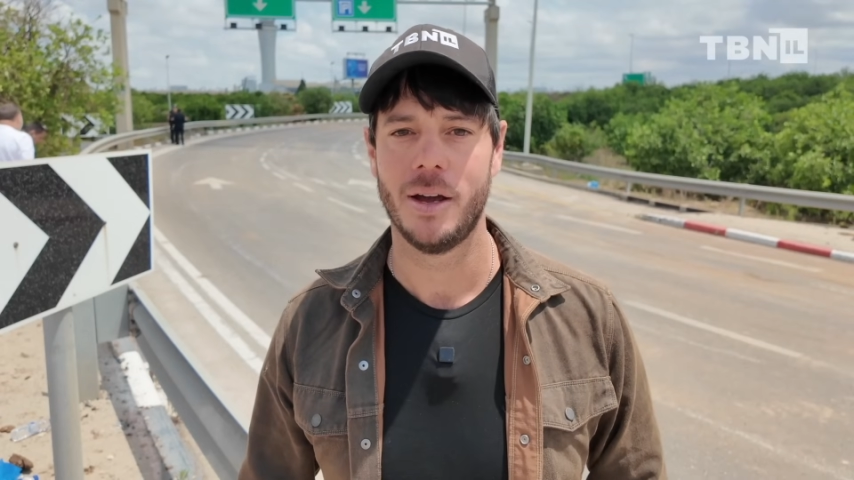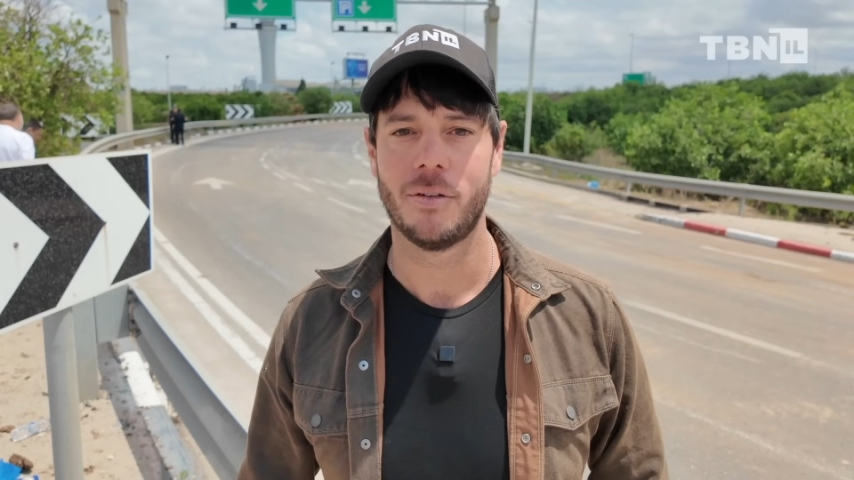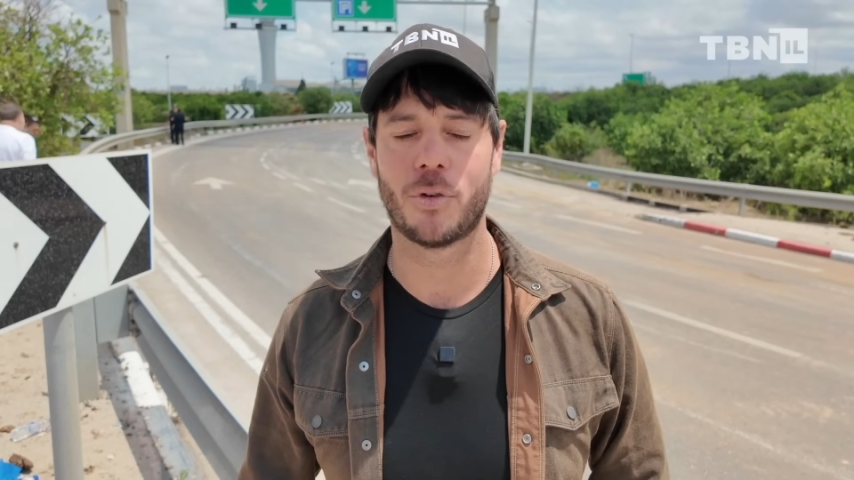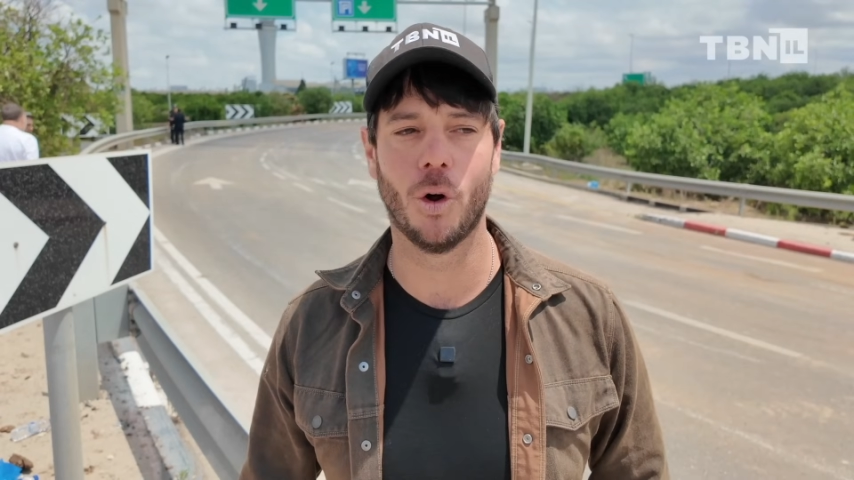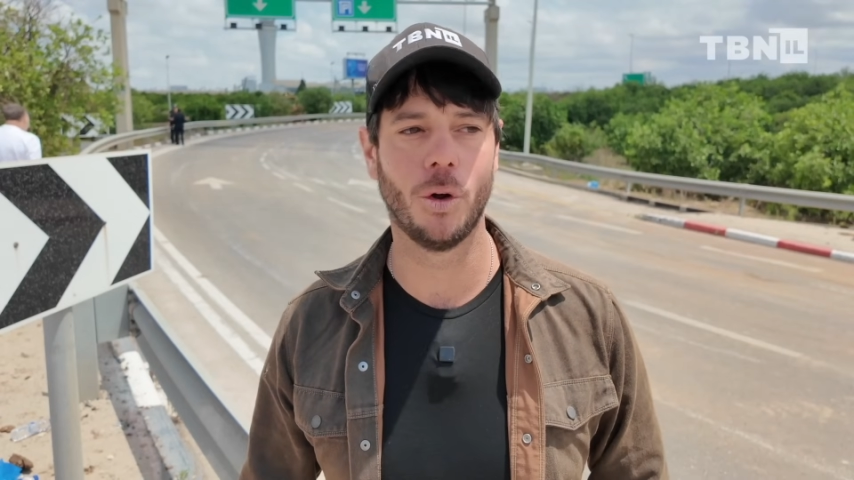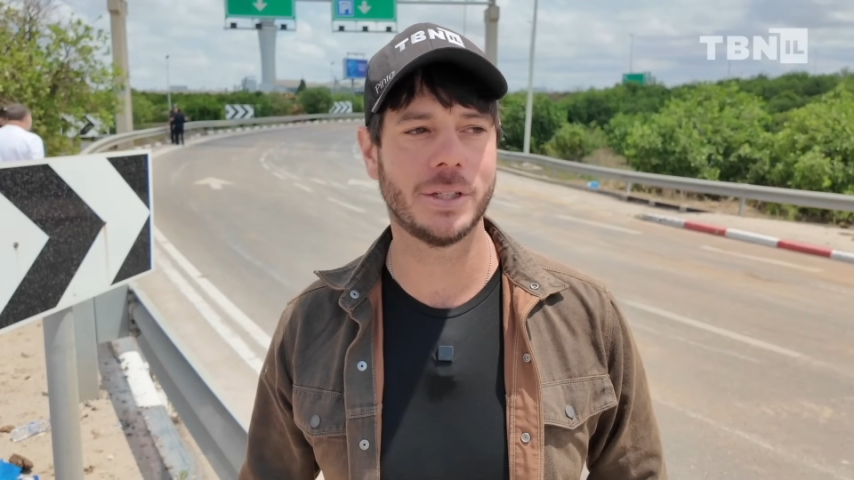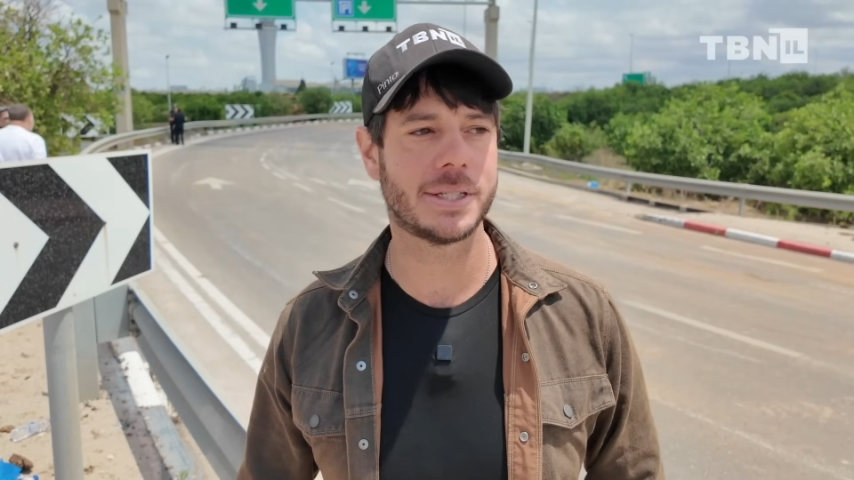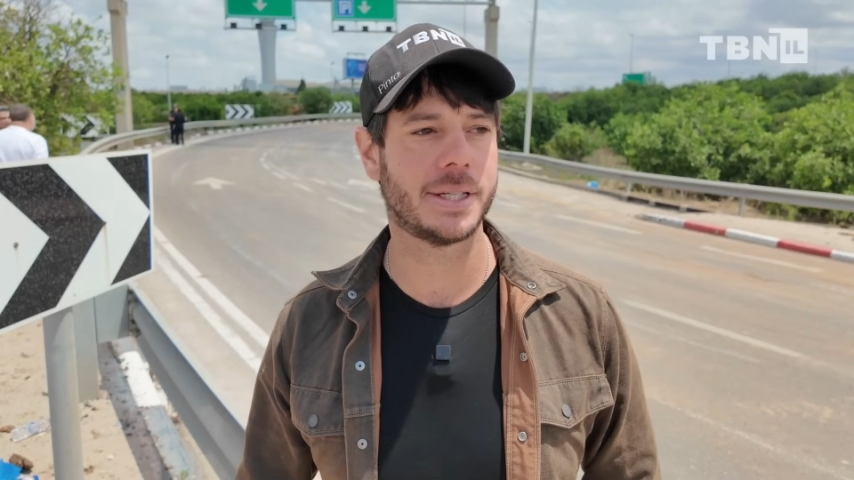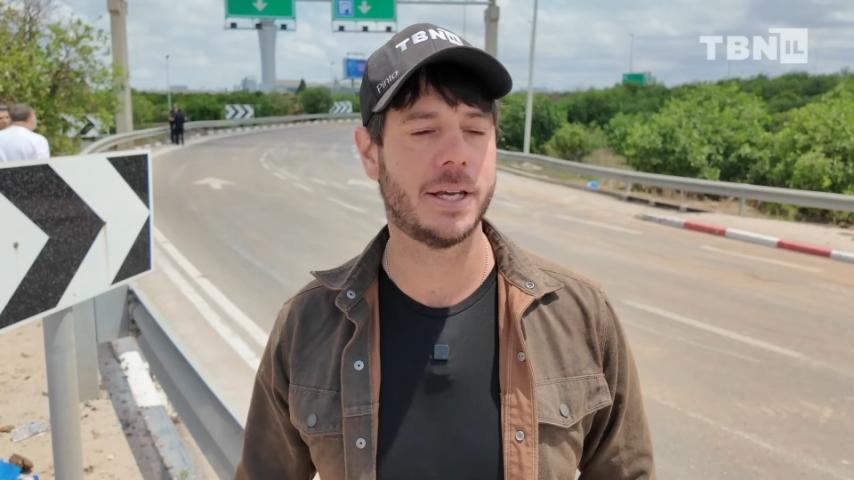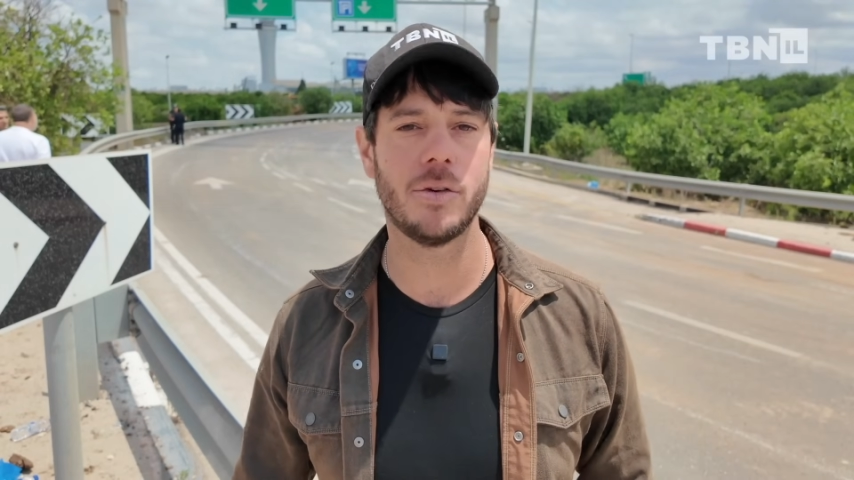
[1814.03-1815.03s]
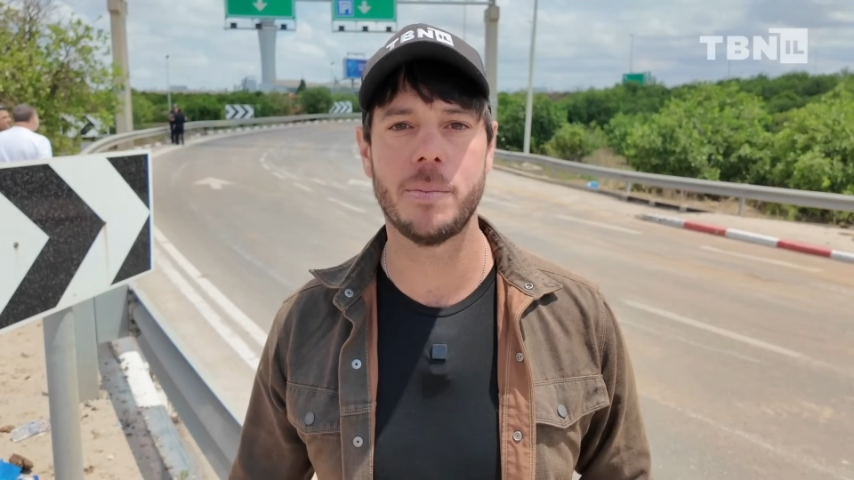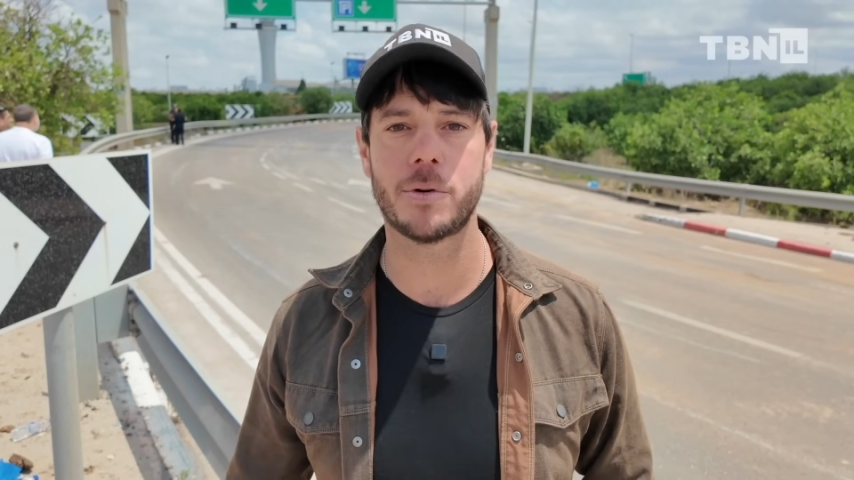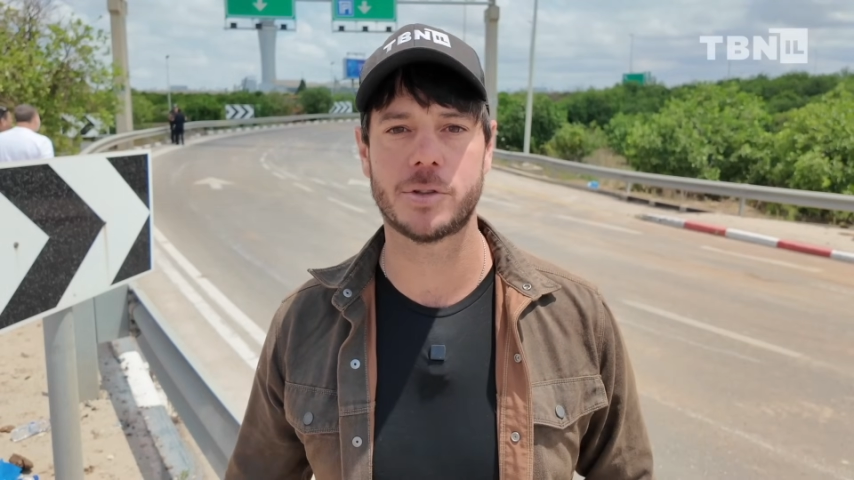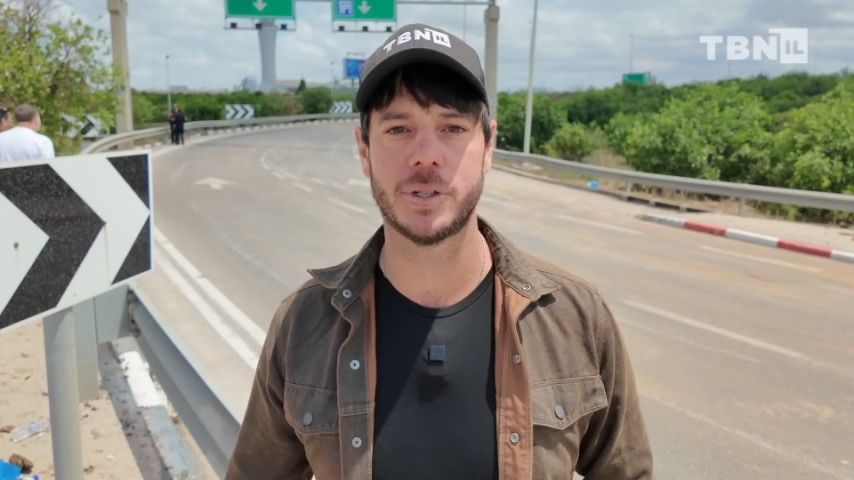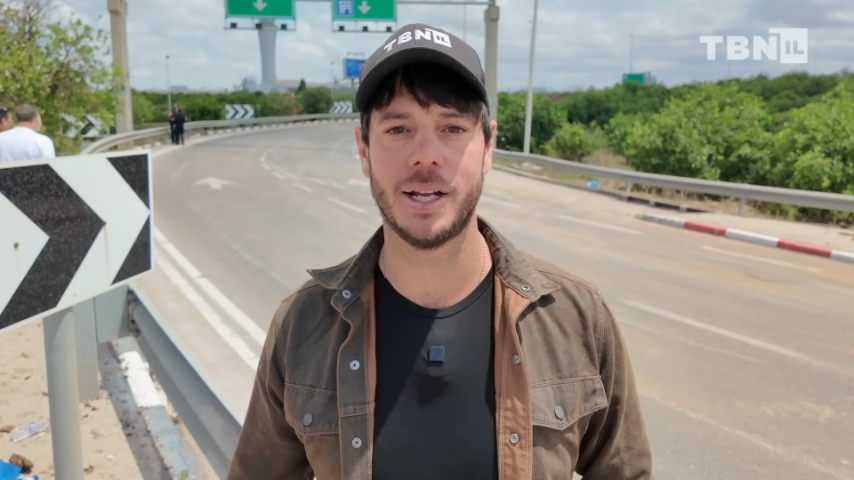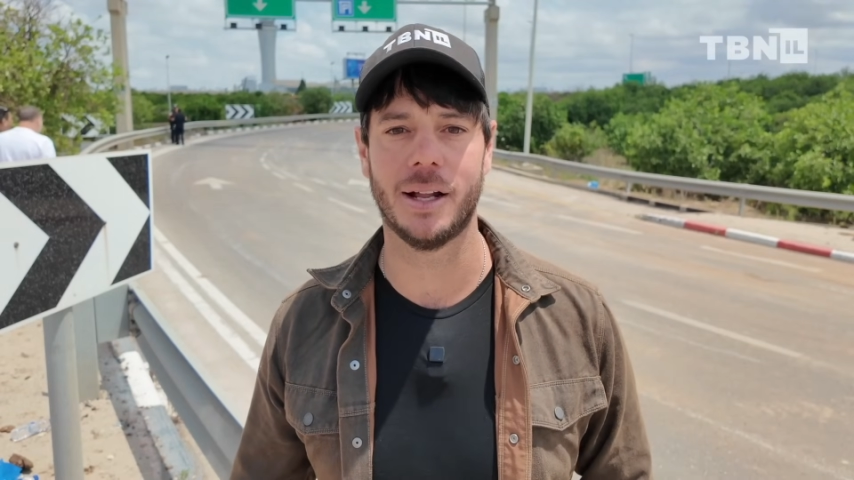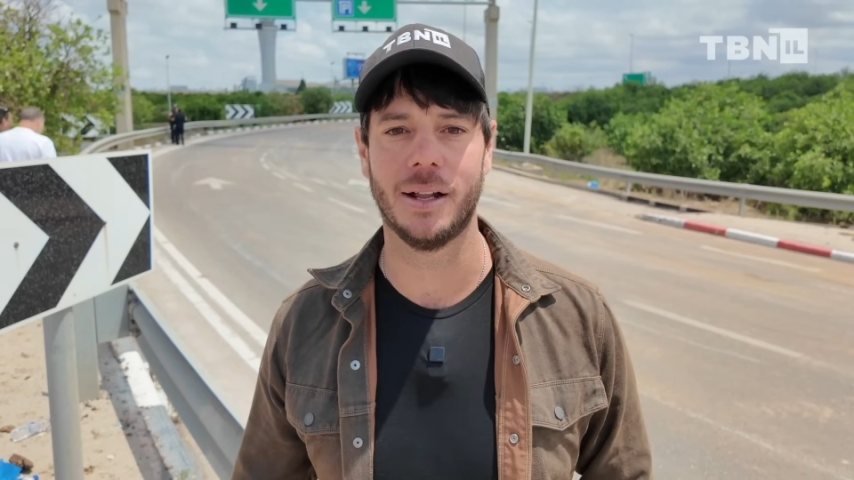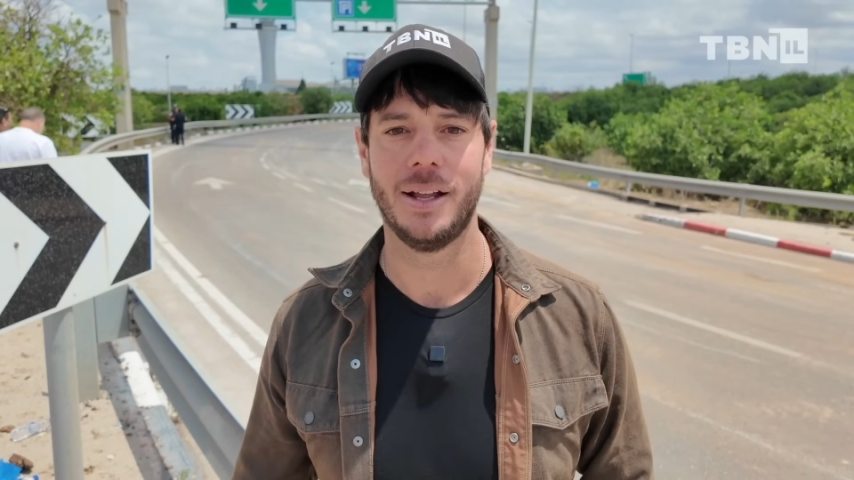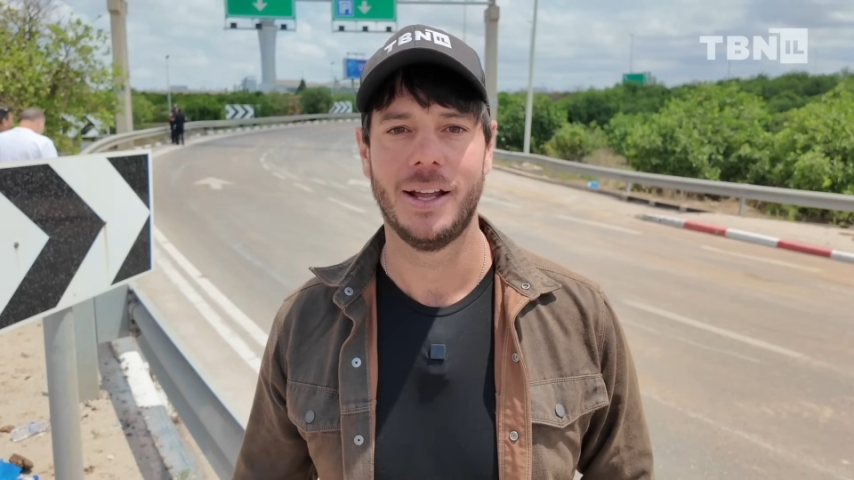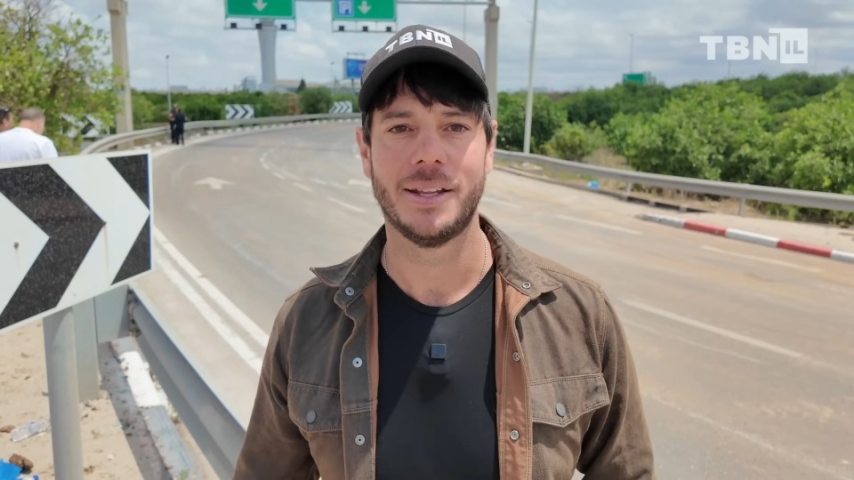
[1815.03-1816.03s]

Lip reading: for all the security personnel